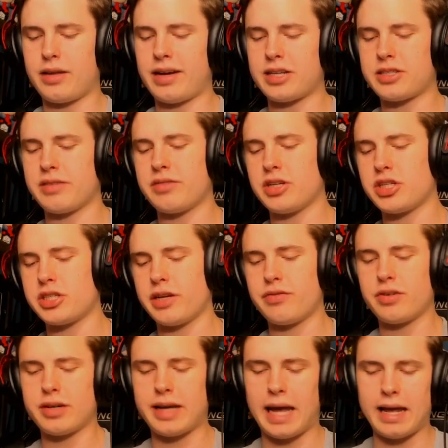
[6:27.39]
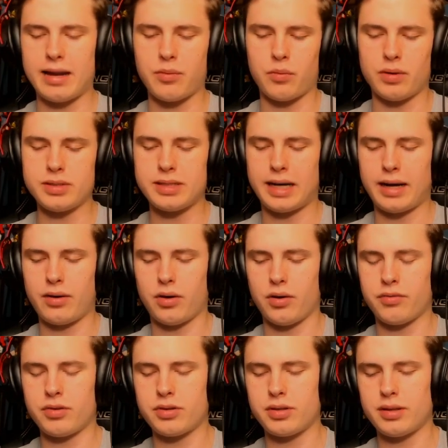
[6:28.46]
And you actually have to shift your cannon 1 tile
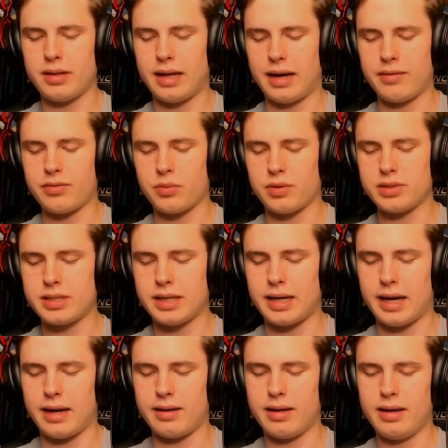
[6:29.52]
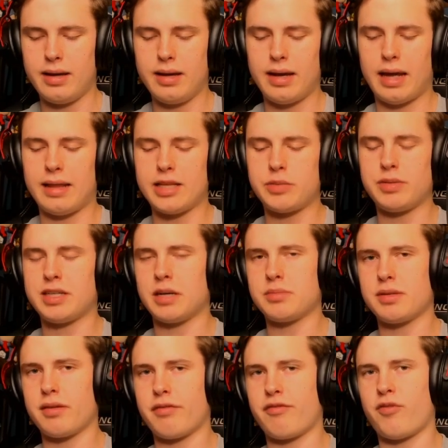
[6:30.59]
over to the left once again, and this
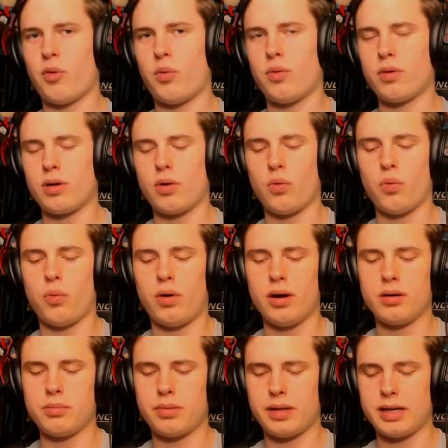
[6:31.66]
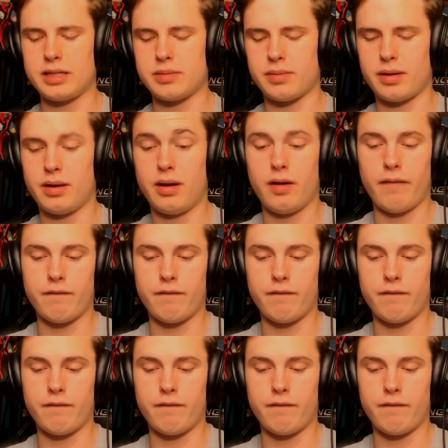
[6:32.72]
becomes a 4-1 placement.